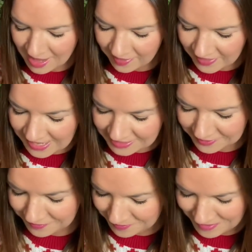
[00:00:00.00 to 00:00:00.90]
These are
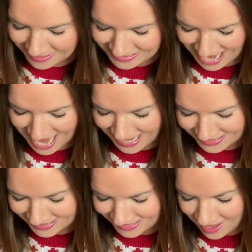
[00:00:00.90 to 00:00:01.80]
for my dad,
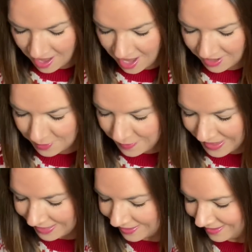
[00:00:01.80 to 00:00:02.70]
and I
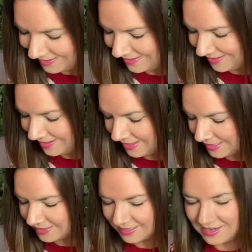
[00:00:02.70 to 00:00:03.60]
think he's
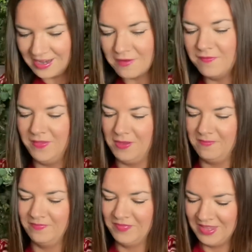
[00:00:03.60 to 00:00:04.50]
gonna love
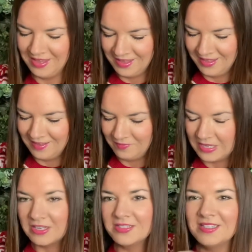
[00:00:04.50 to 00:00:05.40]
them,
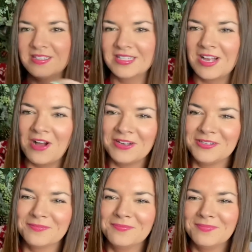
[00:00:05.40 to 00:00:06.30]
because this is the kind of
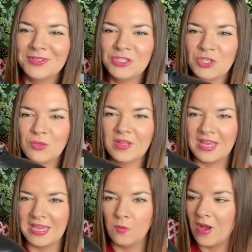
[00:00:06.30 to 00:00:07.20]
shoe that
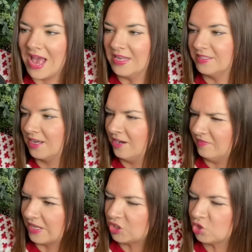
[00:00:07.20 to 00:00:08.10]
he wears. They're kind of
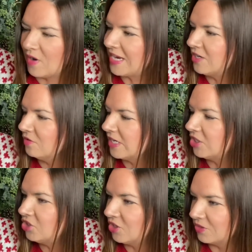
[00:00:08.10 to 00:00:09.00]
like trainery
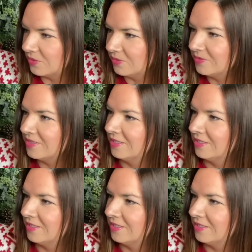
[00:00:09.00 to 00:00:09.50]
shoes.